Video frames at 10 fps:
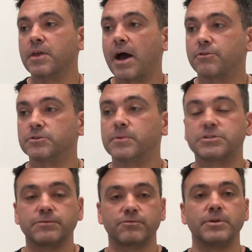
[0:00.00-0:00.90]
Gather as
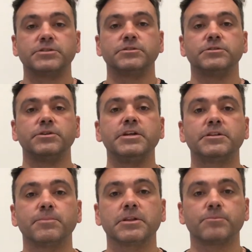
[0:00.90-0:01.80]
much information as you
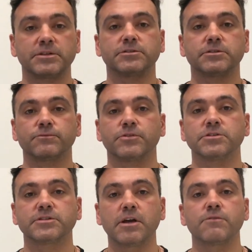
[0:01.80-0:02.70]
need to make the best decision for
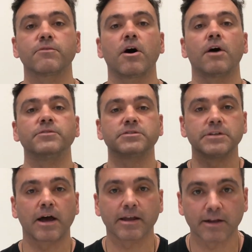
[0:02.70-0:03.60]
yourself.
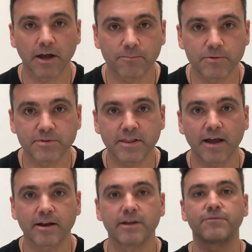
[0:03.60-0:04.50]
Obviously, I can help you with
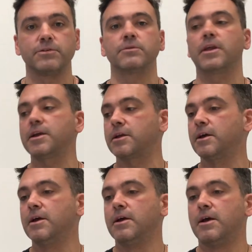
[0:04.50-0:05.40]
that if you
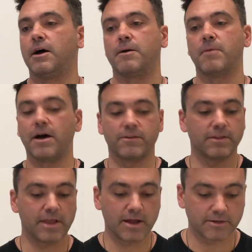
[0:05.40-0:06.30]
like. Other
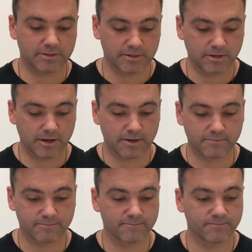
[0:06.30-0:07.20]
than that,
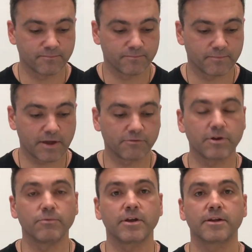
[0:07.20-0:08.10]
have a
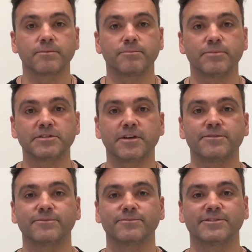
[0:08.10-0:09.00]
great weekend. Be
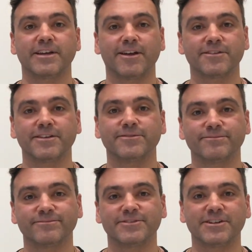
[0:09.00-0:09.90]
safe. Stay healthy.
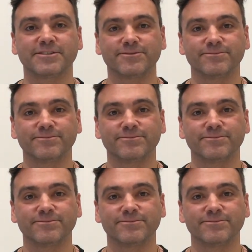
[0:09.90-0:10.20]
Cheers.